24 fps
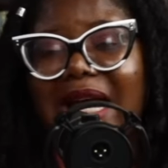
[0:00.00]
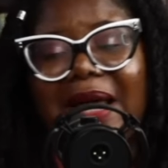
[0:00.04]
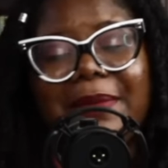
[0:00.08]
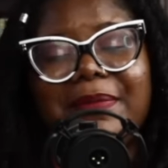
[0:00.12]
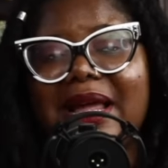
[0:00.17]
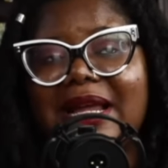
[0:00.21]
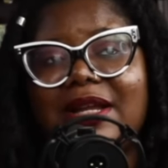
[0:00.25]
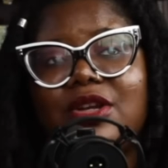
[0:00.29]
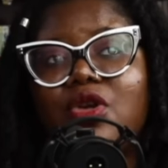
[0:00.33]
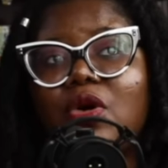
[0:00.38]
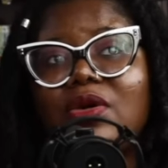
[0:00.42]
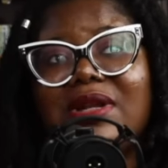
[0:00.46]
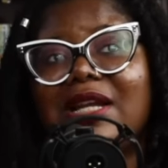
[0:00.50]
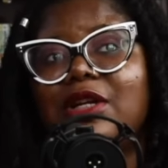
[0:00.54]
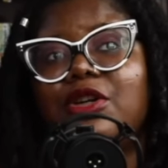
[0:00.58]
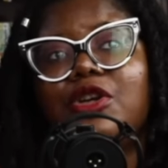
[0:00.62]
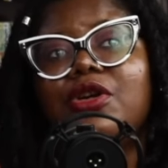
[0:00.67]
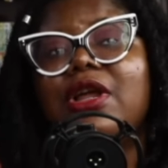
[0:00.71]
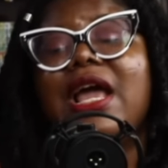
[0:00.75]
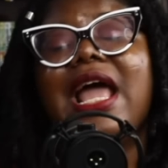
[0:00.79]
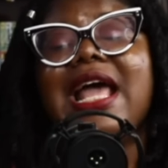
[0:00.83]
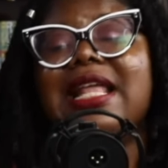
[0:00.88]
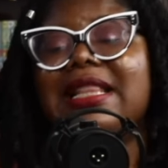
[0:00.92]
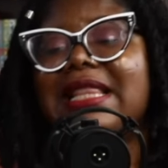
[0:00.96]
I'm like, no, no, no,
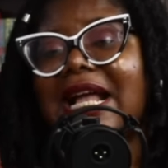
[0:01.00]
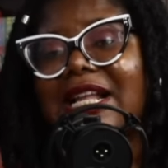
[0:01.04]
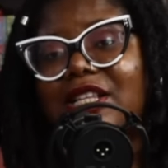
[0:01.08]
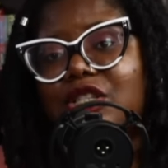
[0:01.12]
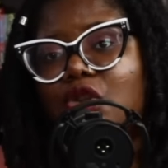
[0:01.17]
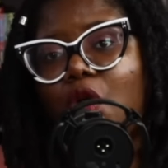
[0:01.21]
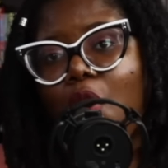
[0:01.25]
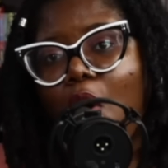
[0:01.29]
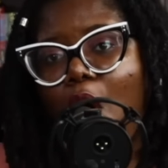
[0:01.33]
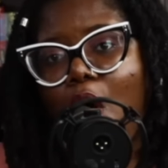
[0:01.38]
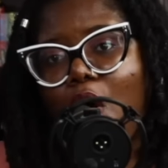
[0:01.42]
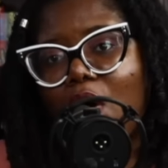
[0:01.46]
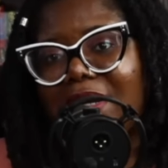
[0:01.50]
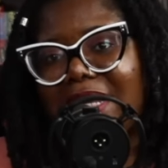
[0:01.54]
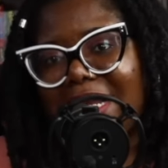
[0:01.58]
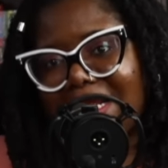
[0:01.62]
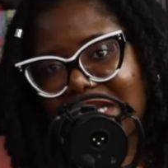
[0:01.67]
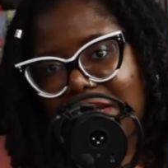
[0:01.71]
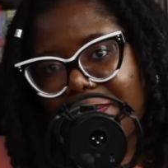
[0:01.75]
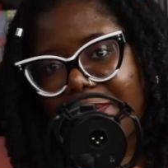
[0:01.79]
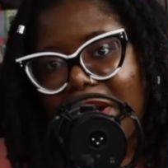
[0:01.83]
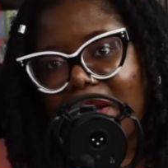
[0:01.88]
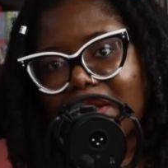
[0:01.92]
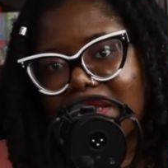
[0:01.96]
that's not all that's
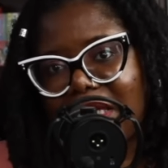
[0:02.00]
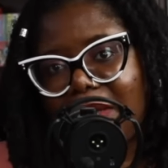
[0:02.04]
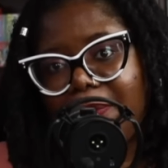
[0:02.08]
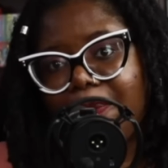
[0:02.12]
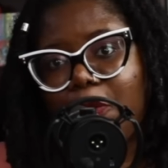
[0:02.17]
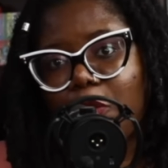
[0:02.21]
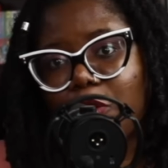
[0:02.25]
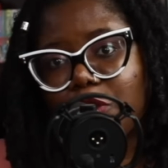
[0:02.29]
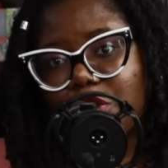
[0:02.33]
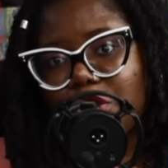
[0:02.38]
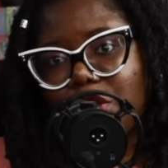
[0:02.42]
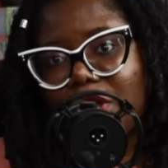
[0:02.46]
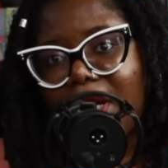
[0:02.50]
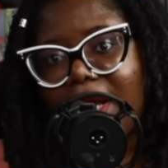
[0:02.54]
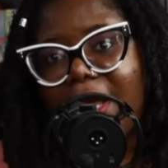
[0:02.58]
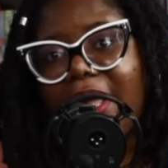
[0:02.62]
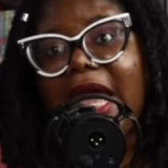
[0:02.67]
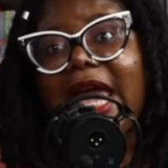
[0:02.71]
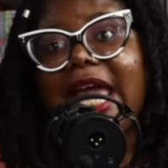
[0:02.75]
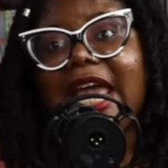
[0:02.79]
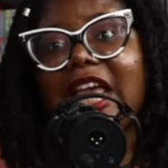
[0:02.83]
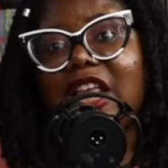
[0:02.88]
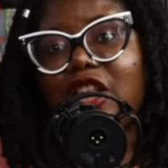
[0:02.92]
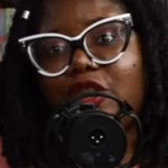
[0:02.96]
about him, Portia.
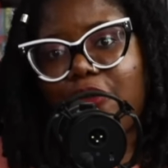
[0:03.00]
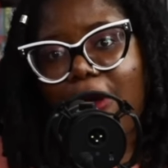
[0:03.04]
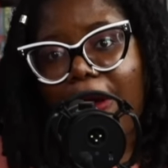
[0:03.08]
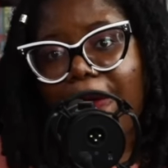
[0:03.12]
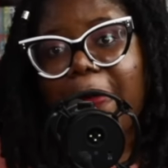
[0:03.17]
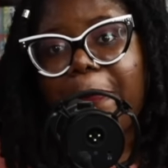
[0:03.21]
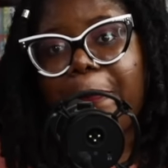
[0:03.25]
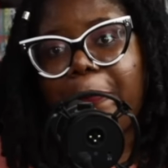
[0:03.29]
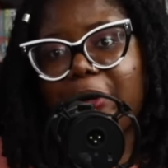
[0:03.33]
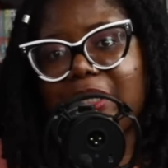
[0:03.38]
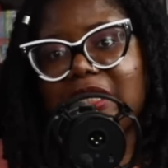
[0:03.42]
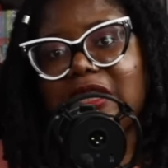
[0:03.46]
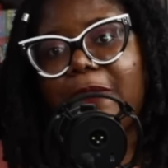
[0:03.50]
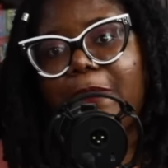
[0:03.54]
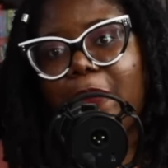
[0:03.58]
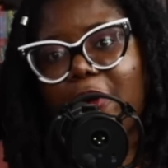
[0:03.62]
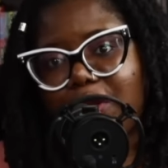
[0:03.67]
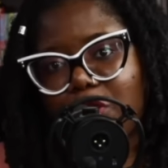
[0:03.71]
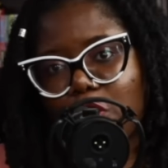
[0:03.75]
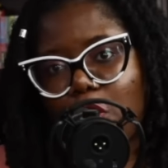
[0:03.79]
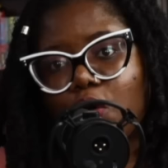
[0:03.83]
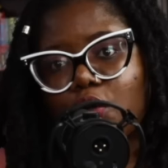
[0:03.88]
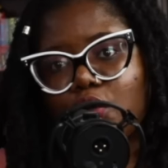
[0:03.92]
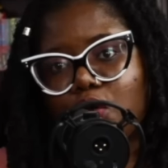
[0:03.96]
It's very pretty, but
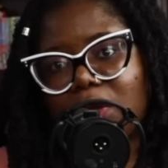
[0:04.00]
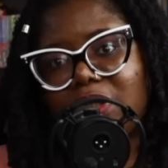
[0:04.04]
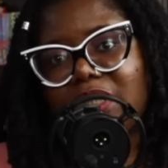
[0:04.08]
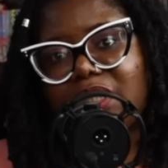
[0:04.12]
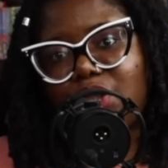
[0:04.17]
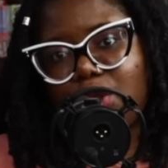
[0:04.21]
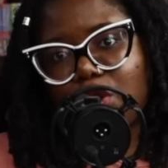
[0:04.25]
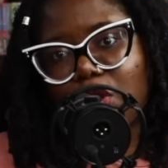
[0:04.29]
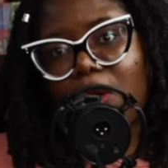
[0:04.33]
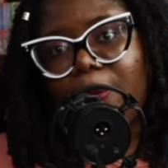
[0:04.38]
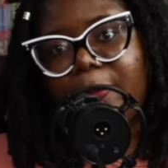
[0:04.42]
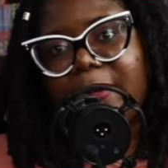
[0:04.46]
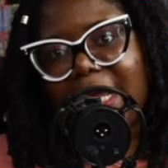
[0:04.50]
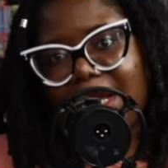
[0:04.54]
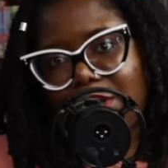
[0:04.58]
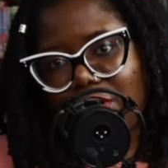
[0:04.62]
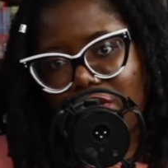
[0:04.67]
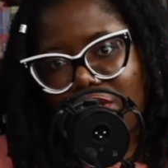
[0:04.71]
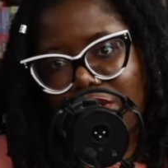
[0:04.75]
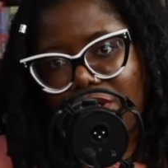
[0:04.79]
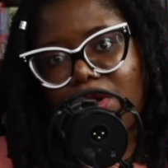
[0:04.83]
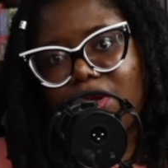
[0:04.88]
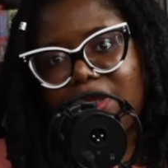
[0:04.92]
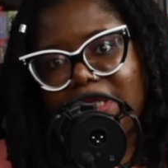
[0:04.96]
it's also the sub that your
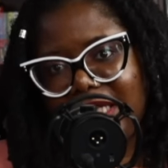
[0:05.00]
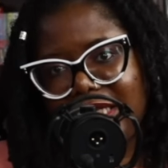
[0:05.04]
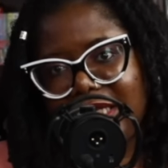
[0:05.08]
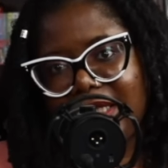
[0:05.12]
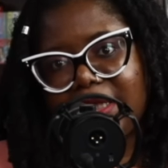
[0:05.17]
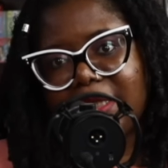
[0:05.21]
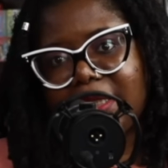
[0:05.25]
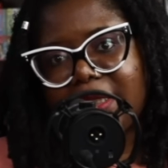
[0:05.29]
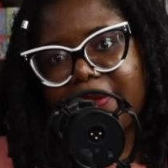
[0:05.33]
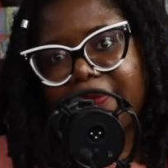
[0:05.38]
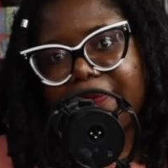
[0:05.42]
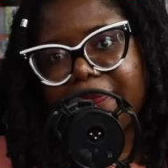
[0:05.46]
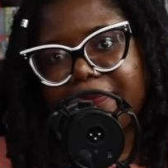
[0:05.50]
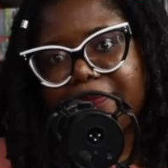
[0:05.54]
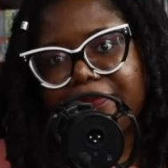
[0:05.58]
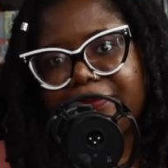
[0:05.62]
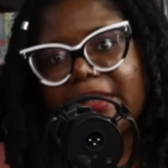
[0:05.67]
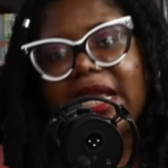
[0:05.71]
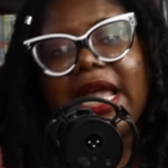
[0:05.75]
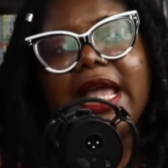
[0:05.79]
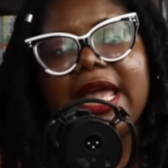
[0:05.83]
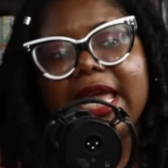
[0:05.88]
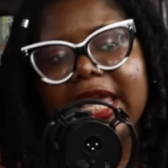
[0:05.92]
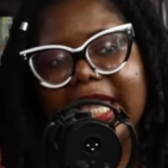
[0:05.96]
girl needs.
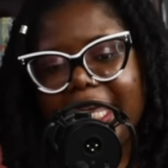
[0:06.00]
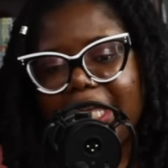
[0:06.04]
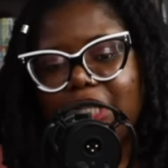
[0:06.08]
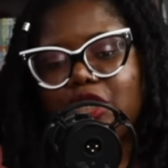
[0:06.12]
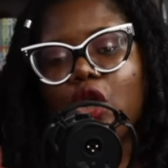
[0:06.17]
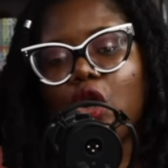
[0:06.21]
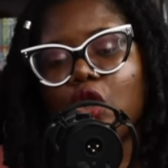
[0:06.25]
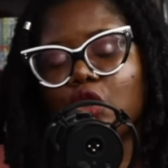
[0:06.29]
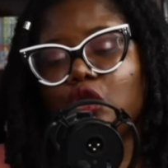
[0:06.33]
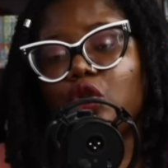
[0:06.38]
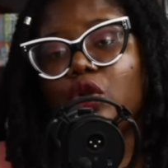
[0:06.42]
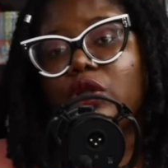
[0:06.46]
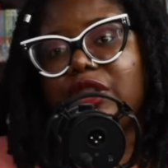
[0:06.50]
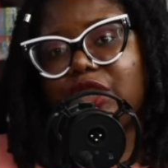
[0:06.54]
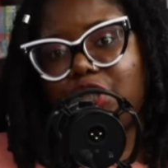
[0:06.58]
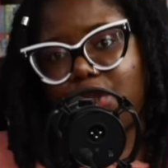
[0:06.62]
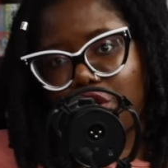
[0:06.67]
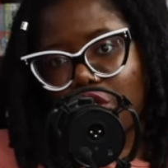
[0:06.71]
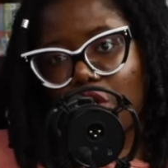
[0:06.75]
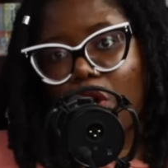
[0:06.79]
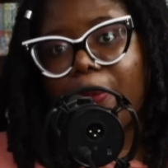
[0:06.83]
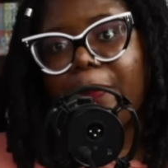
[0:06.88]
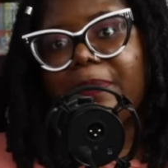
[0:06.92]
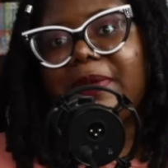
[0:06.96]
It's also the
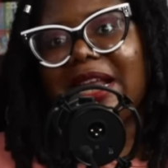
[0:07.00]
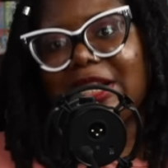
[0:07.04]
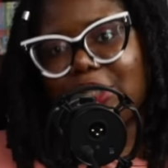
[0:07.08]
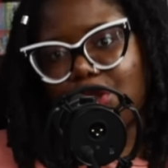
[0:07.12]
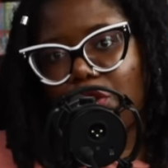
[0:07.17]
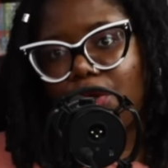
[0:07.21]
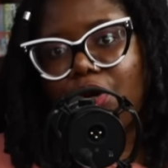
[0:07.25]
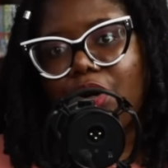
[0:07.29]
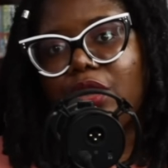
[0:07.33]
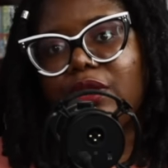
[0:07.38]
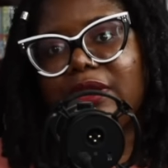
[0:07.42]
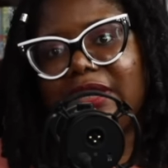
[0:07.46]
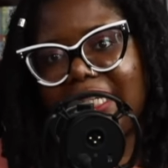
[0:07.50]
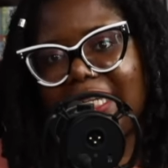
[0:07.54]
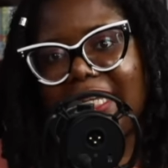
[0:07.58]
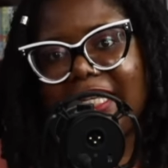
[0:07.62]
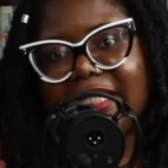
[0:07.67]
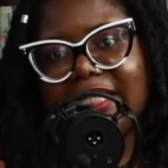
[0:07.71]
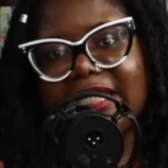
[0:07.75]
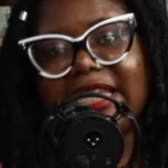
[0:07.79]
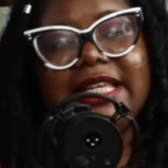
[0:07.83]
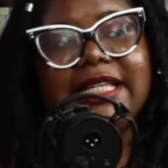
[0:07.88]
sub that your girl needs.